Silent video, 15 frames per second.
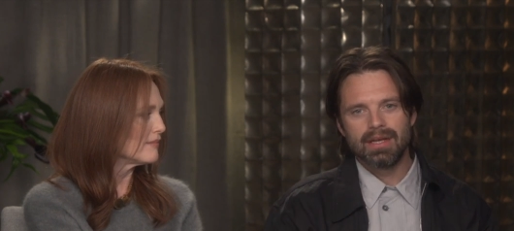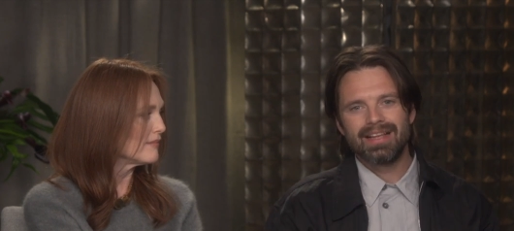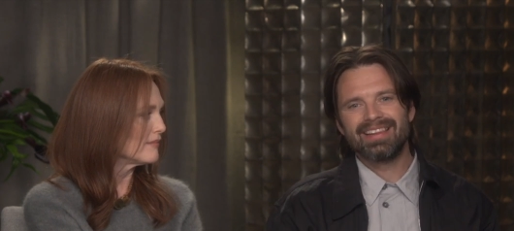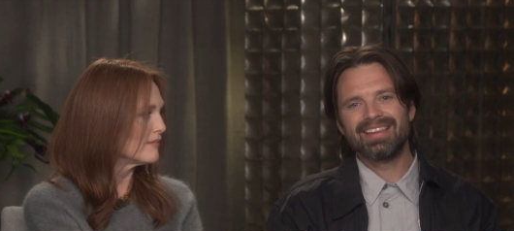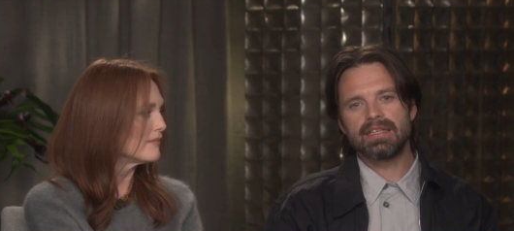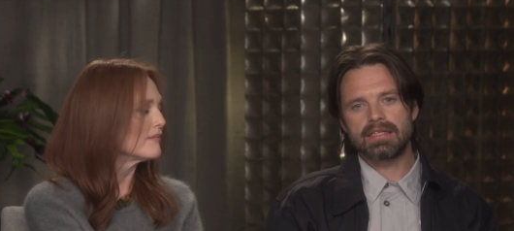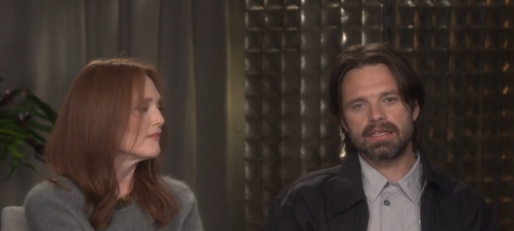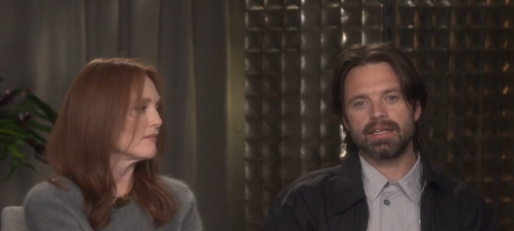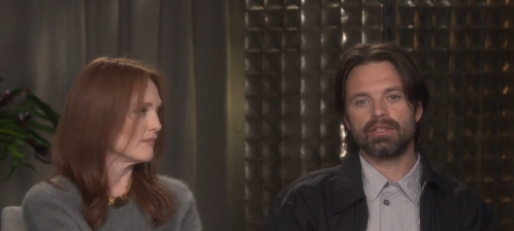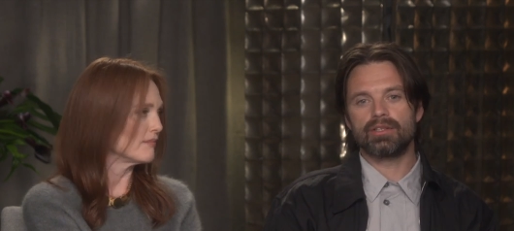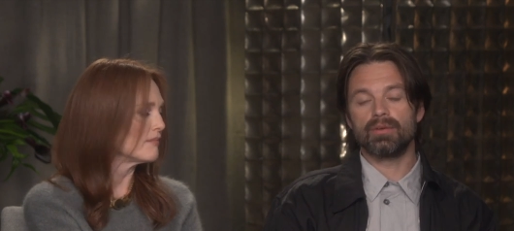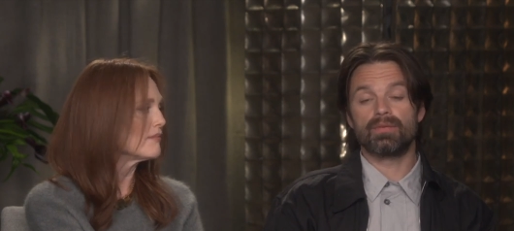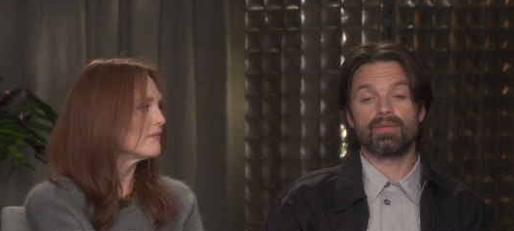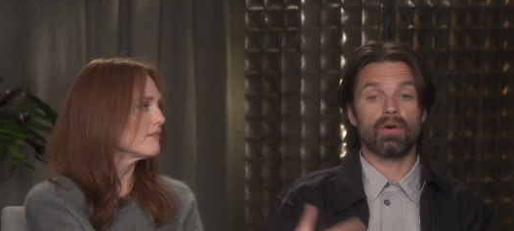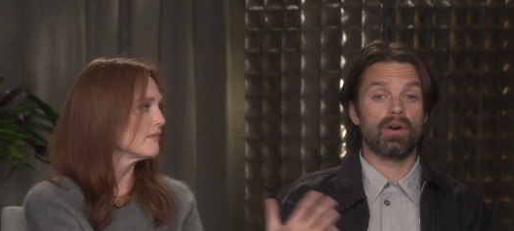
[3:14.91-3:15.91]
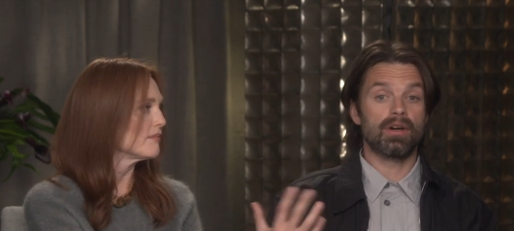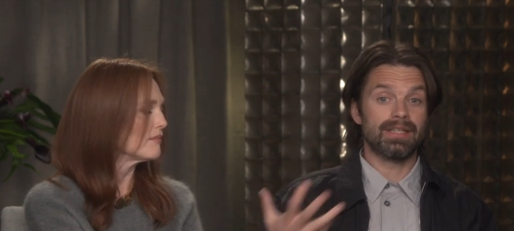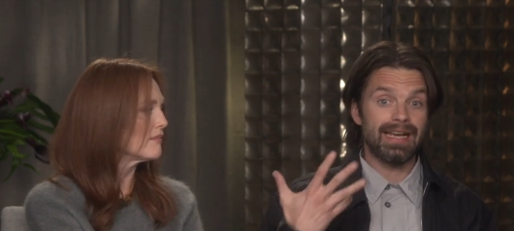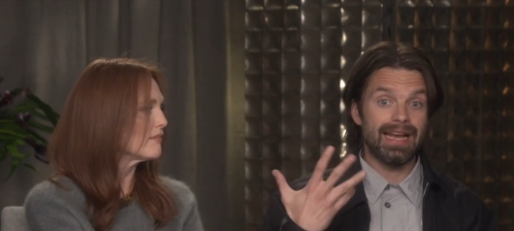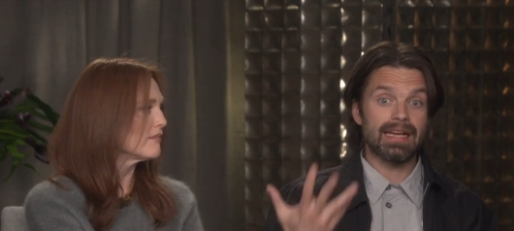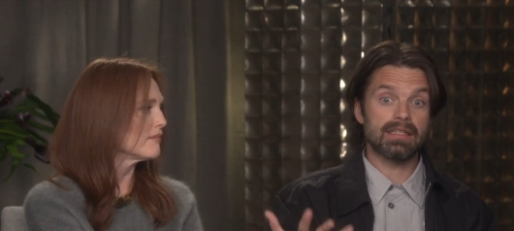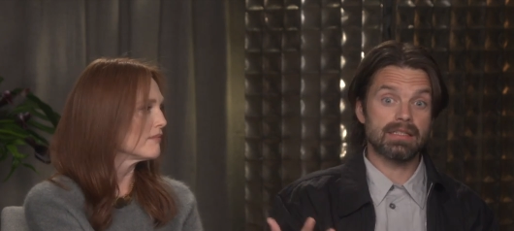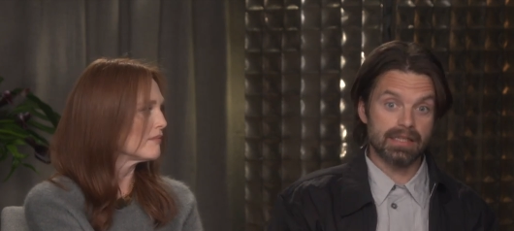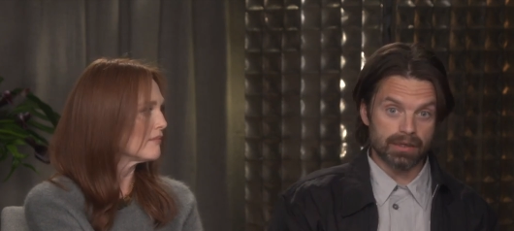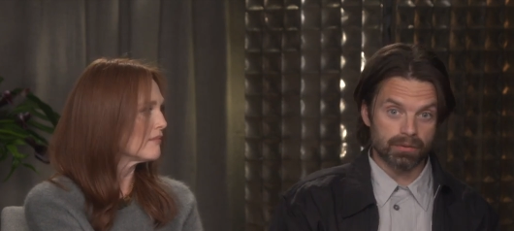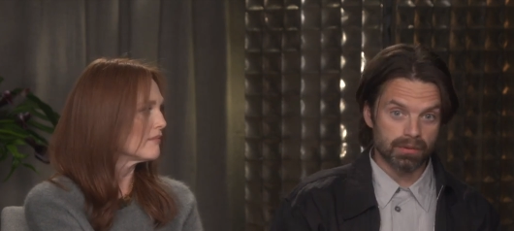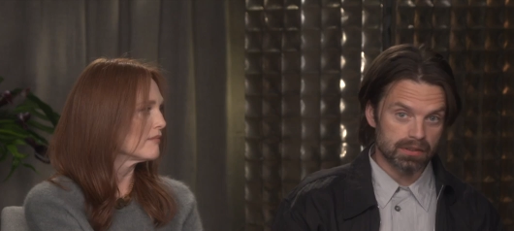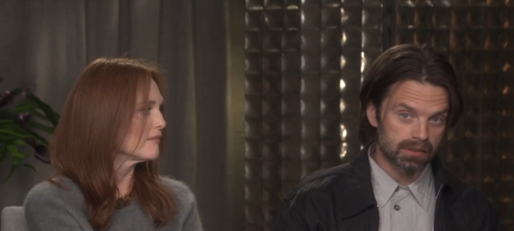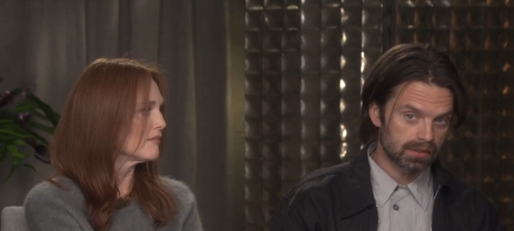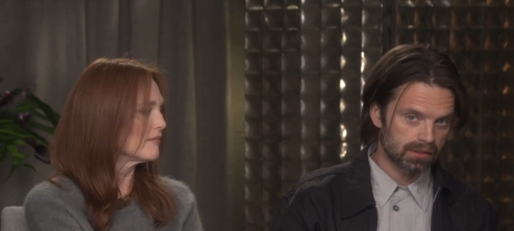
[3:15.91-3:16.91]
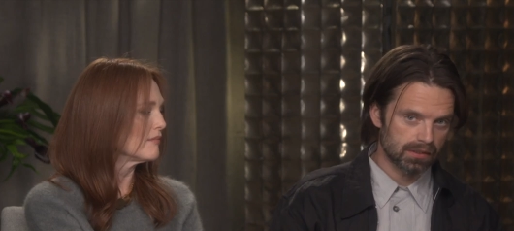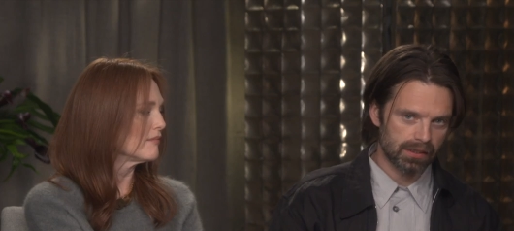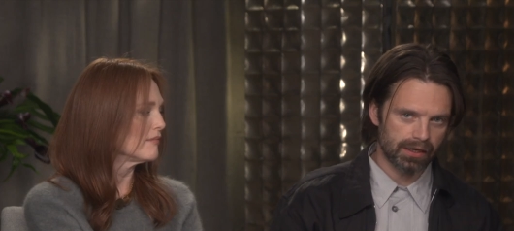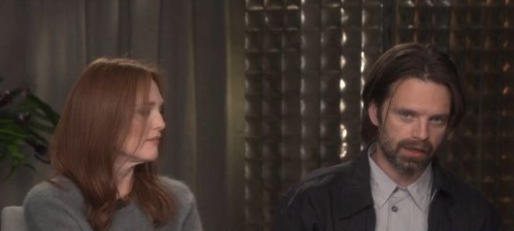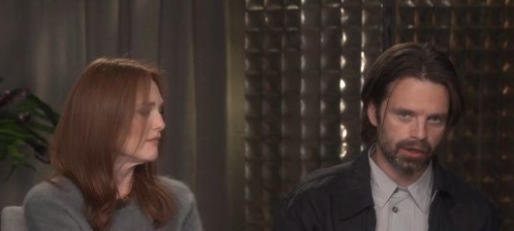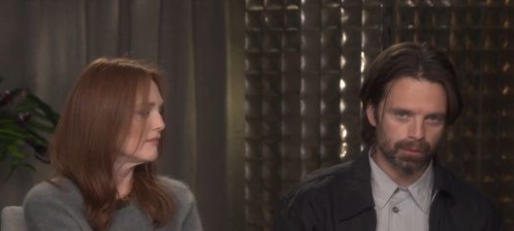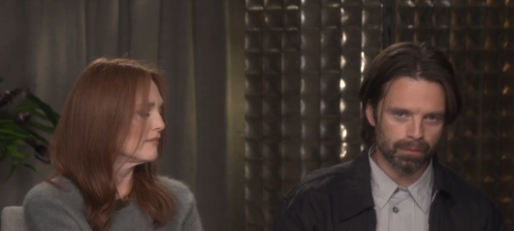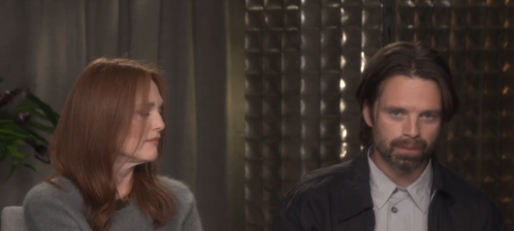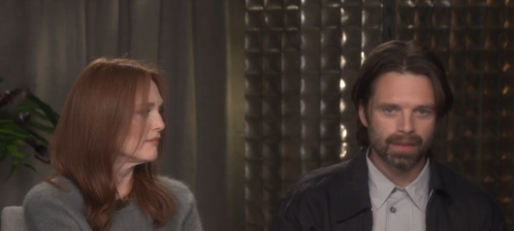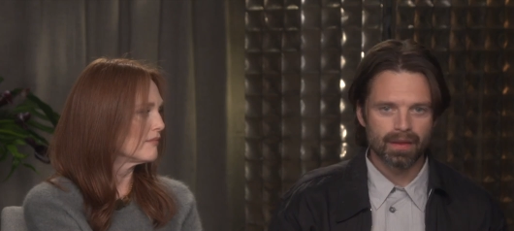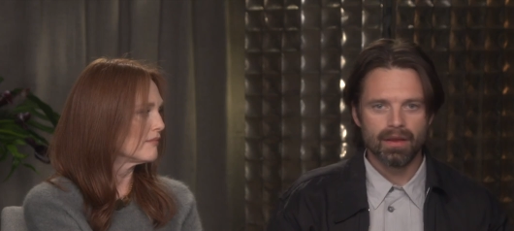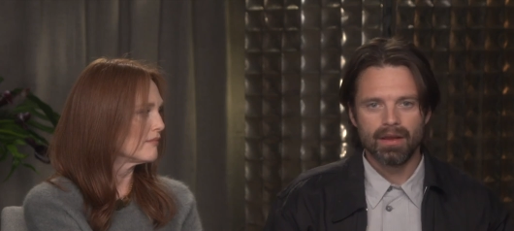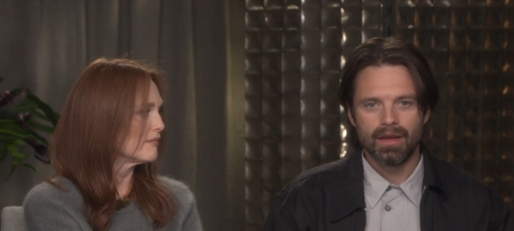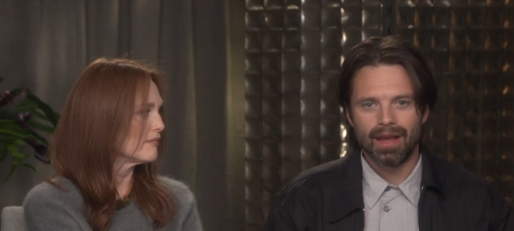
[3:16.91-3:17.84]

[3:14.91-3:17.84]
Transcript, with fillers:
Speaker 1: listening to for our dance sequence. You know, mm -hmm.